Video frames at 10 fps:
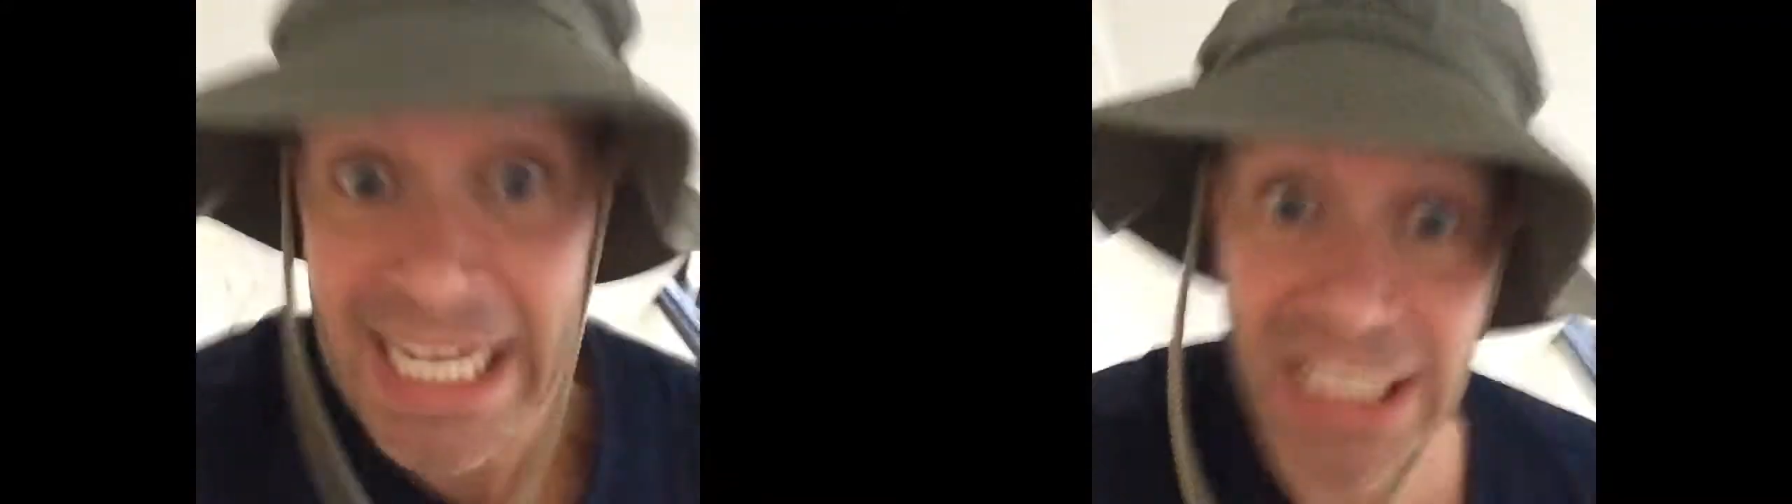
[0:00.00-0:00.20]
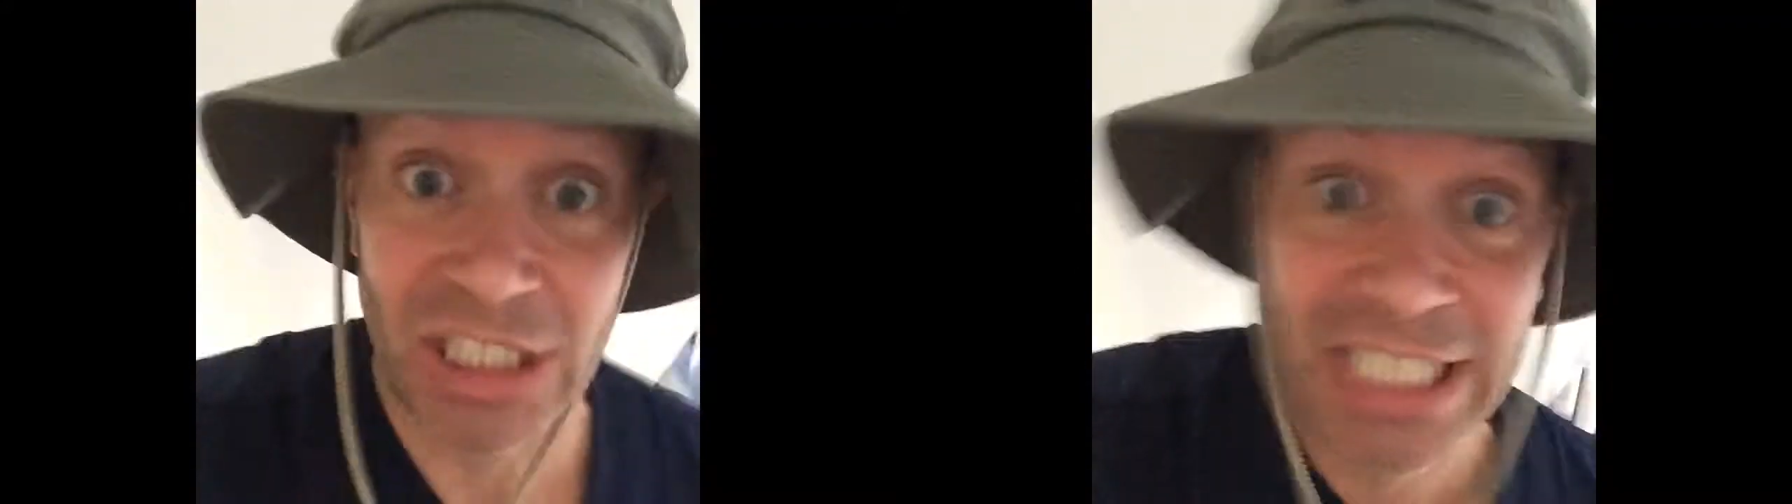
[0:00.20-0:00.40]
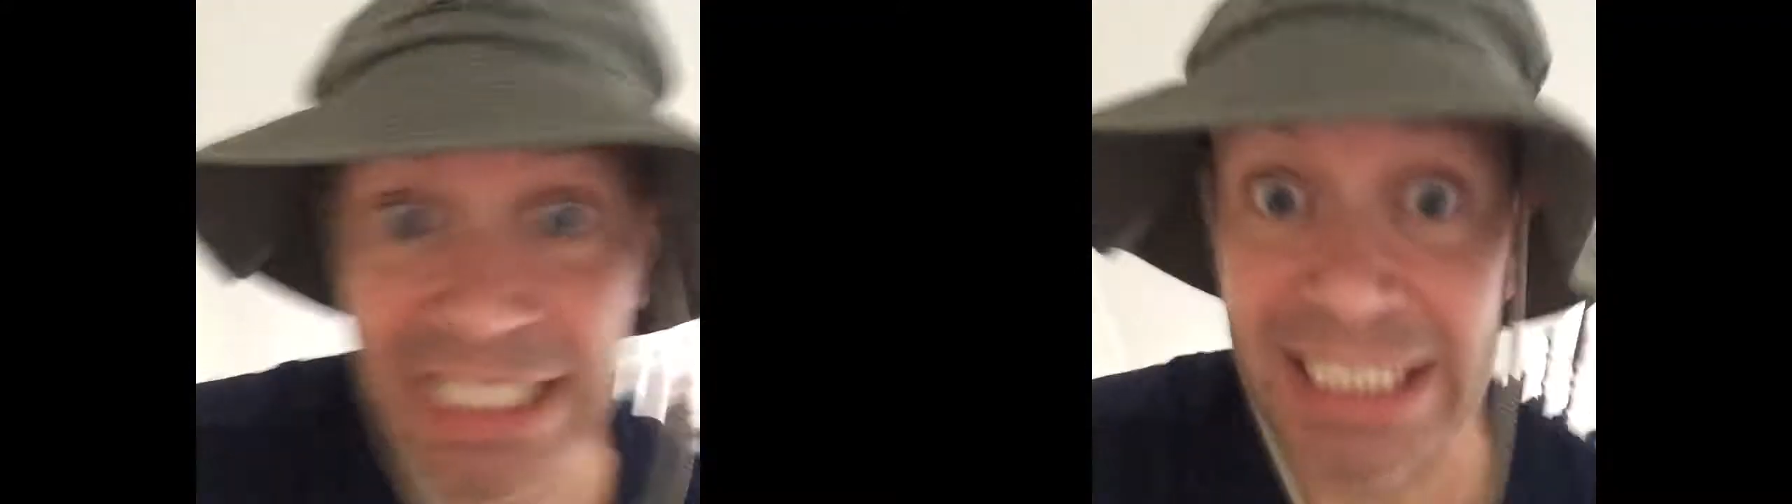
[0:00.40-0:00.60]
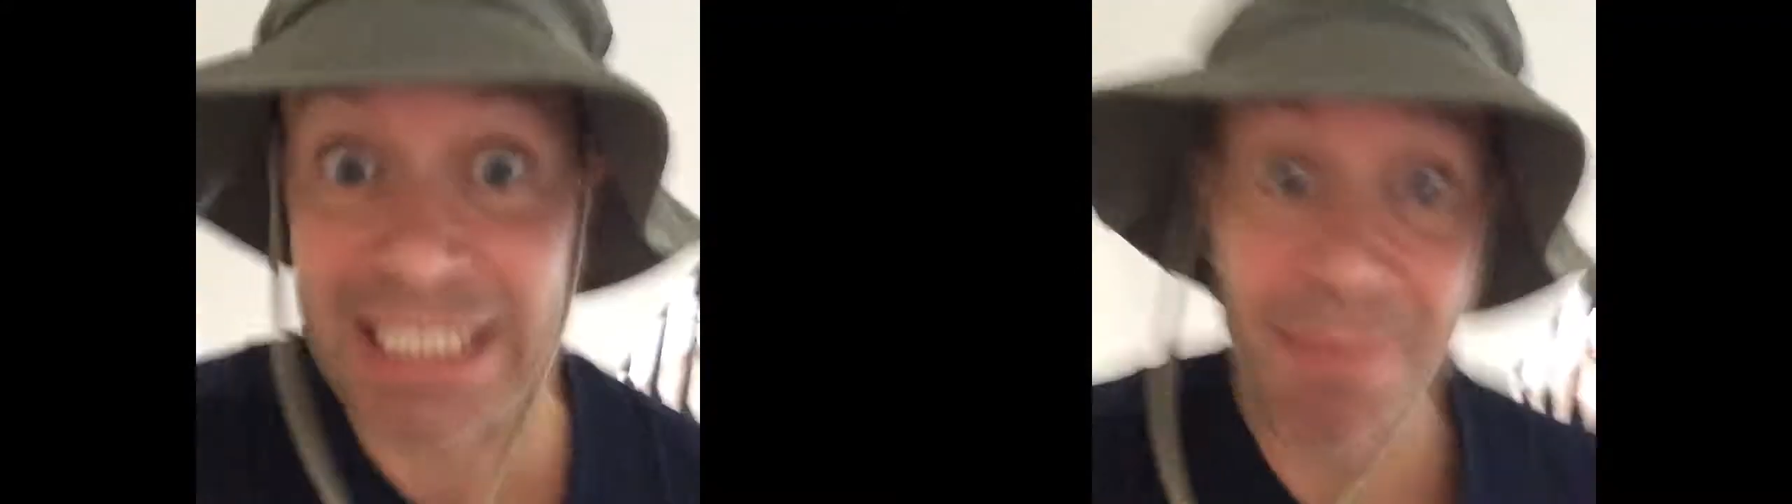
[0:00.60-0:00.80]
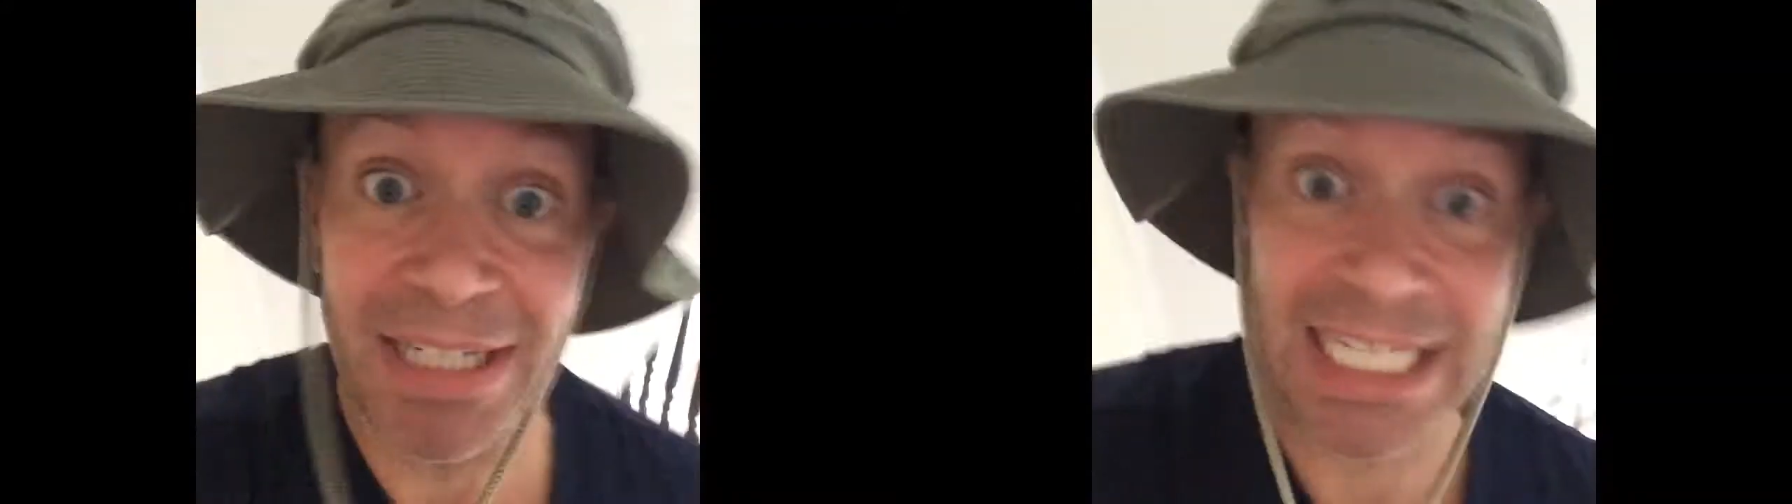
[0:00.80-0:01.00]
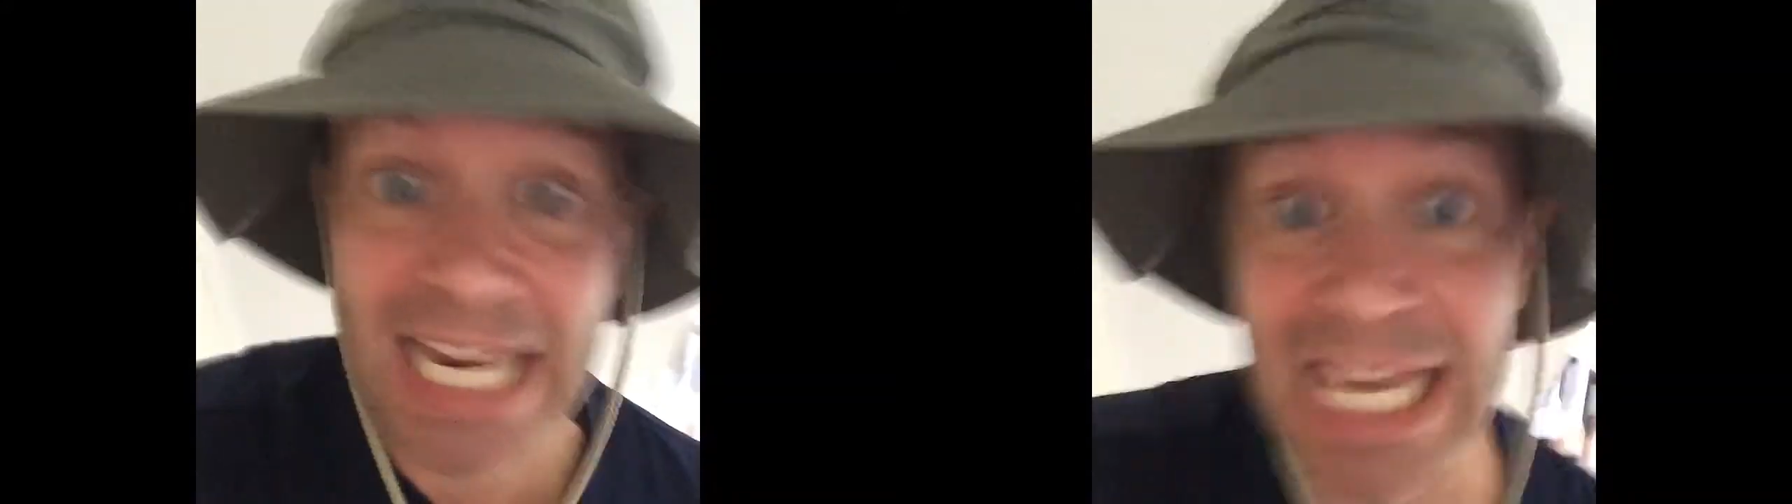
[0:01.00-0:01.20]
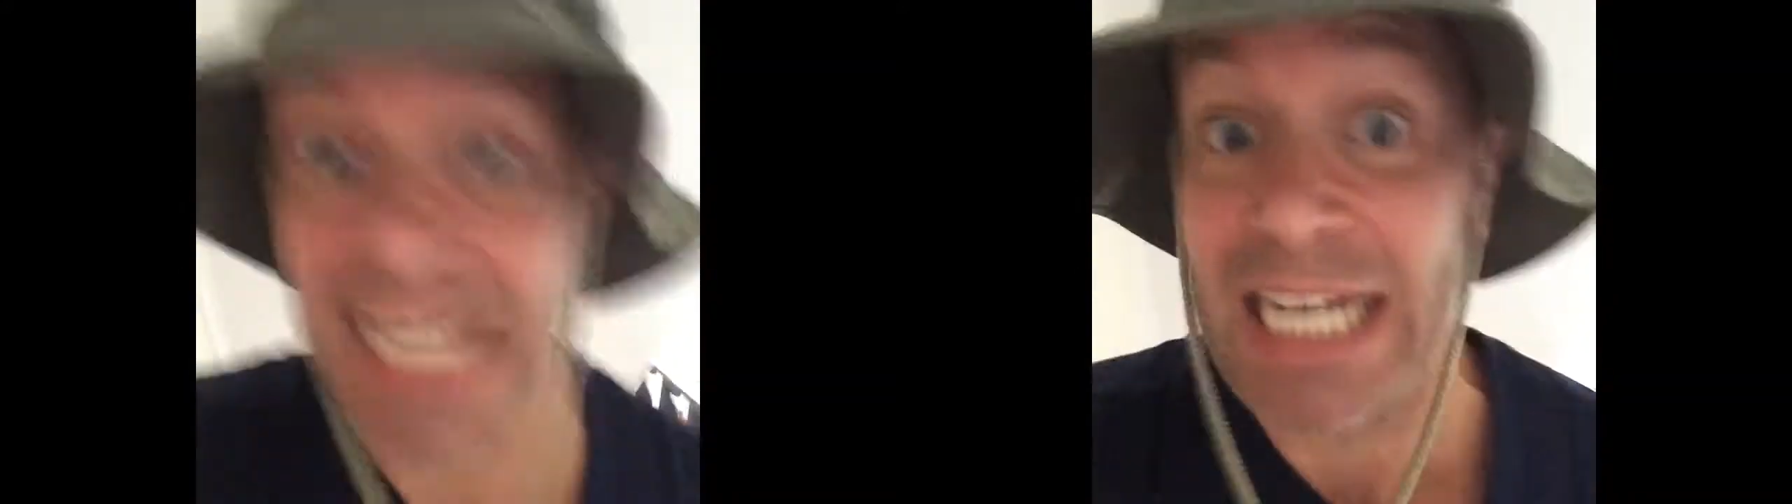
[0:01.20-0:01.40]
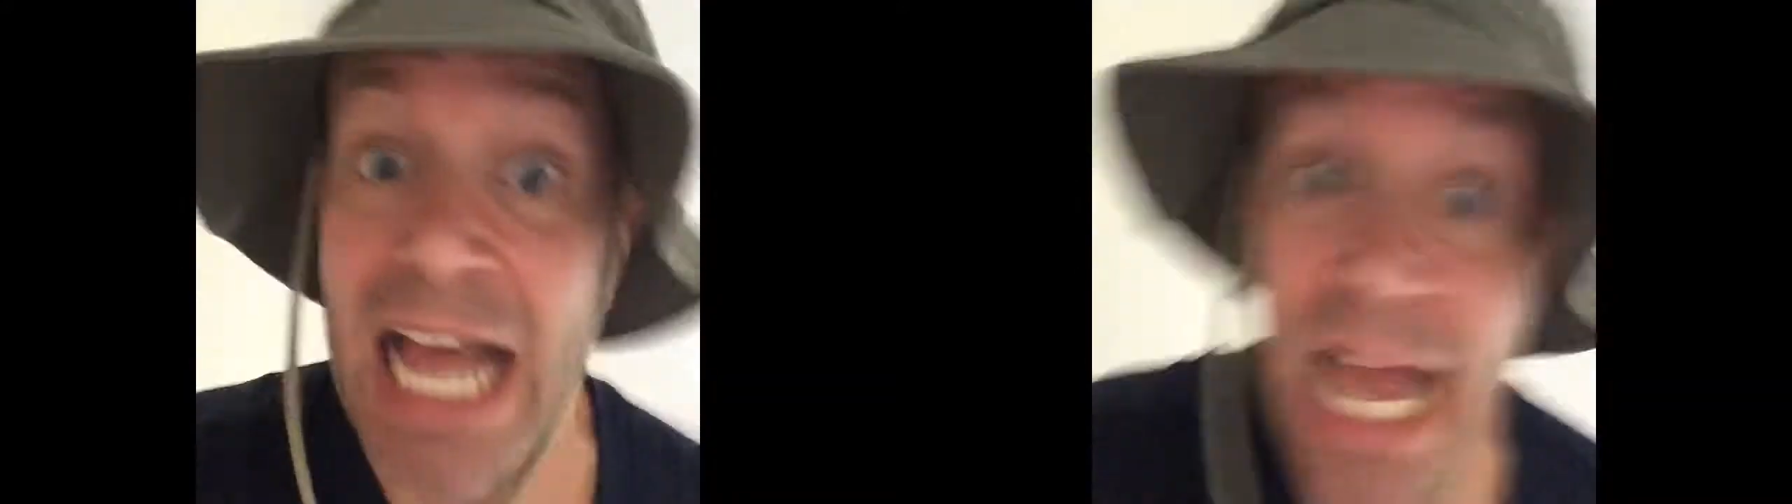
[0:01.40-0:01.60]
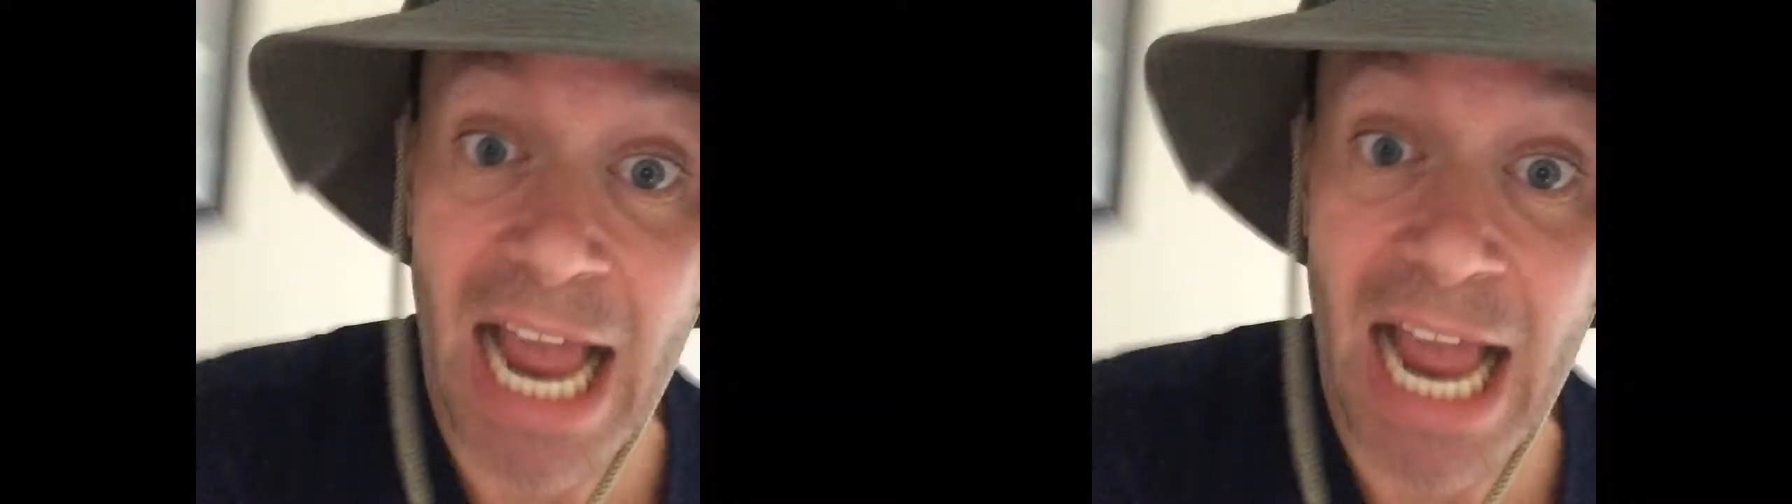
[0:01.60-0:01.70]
until she is 17,